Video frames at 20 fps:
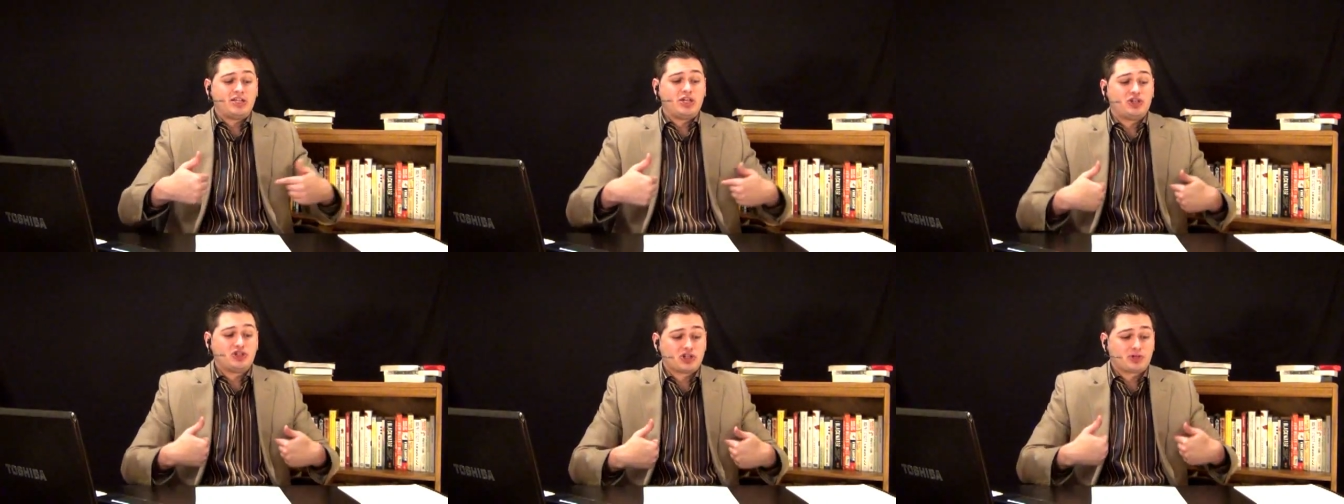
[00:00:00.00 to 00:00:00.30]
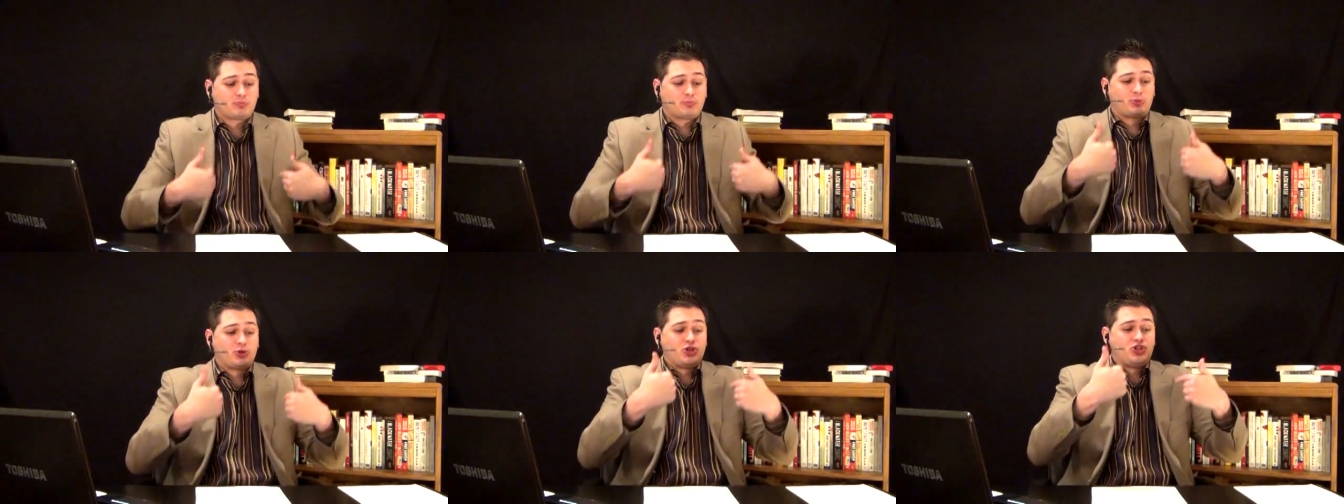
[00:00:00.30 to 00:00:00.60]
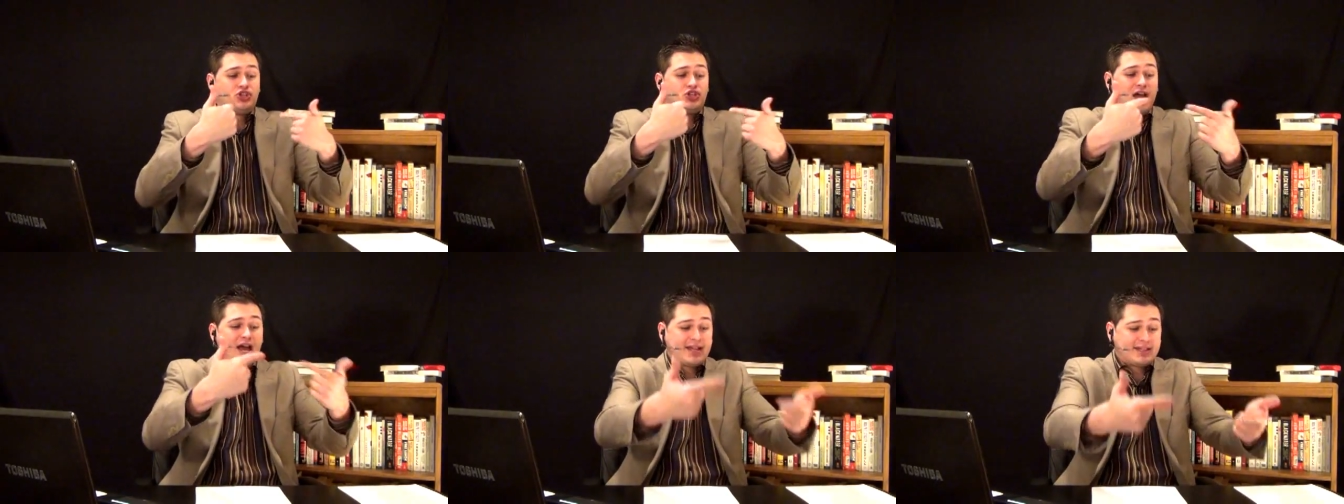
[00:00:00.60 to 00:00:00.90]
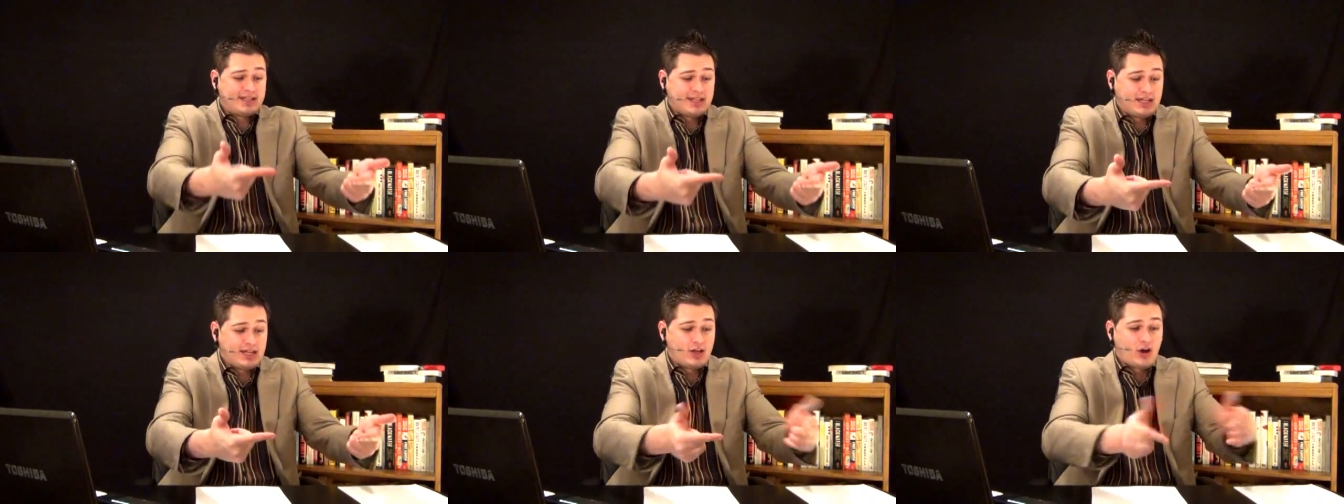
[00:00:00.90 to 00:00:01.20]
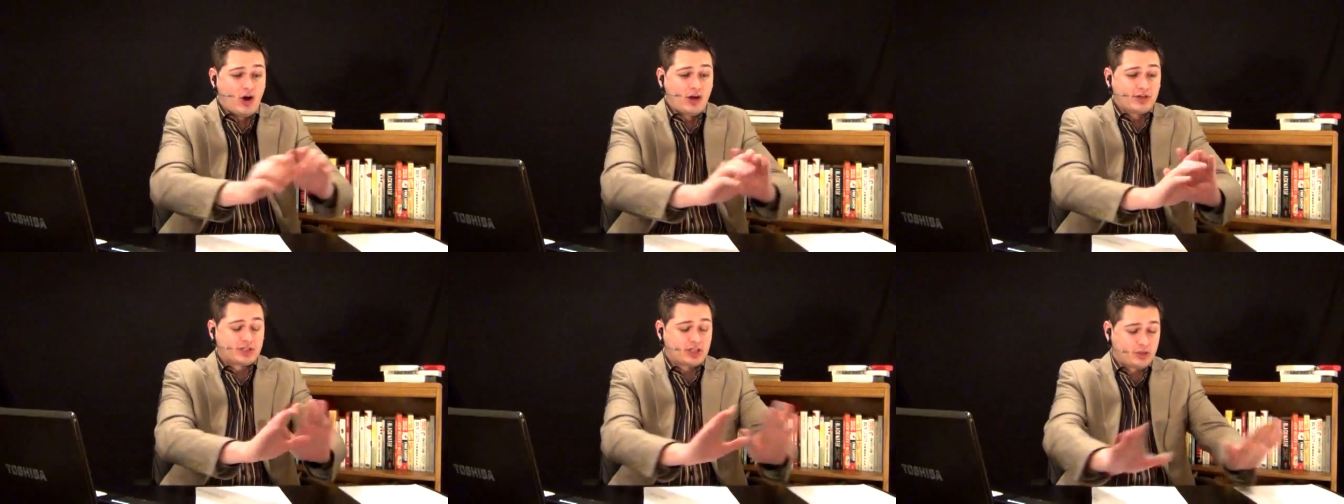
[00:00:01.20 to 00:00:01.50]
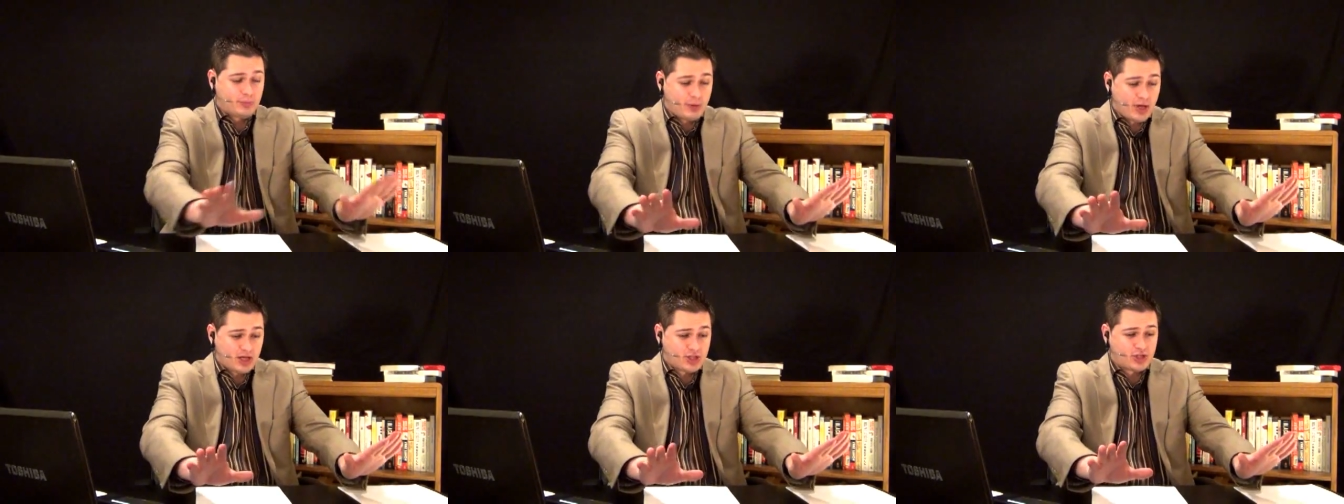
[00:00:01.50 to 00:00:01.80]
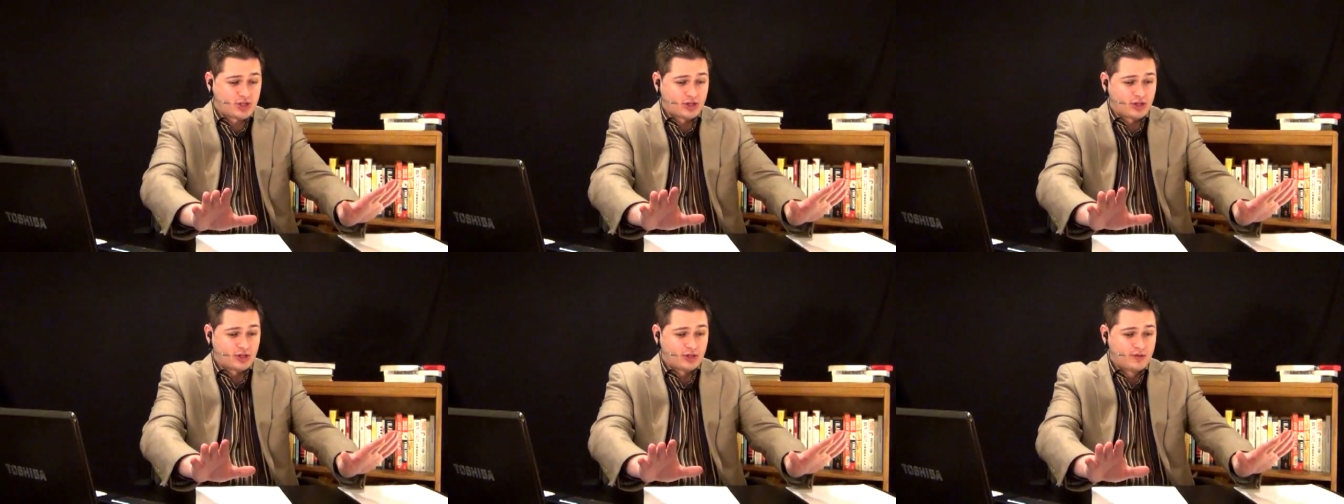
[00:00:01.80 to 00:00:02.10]
He's just projecting it onto the
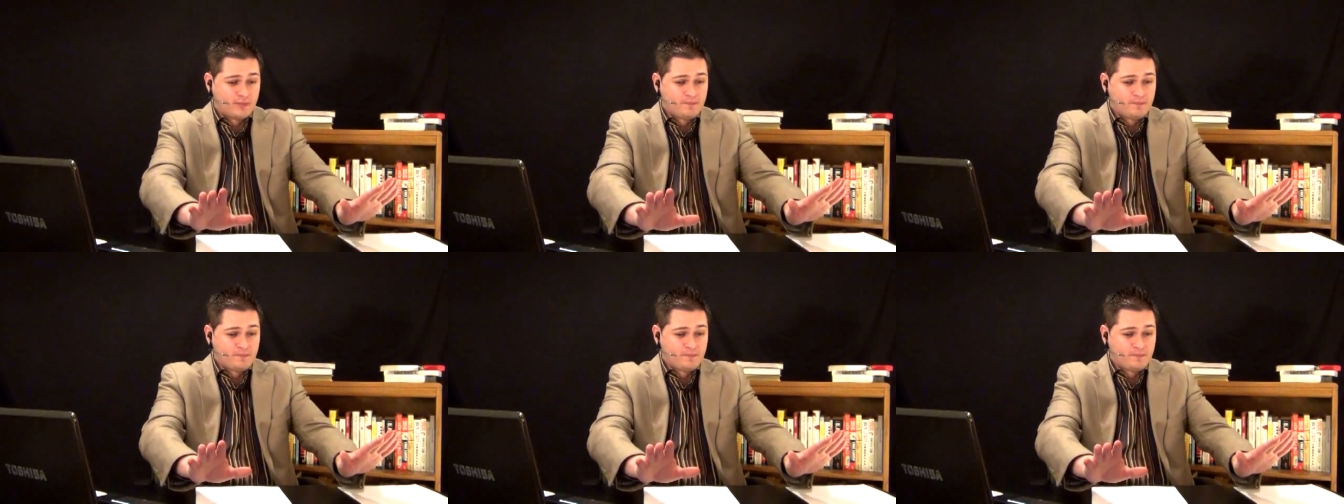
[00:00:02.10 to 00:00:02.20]
picture.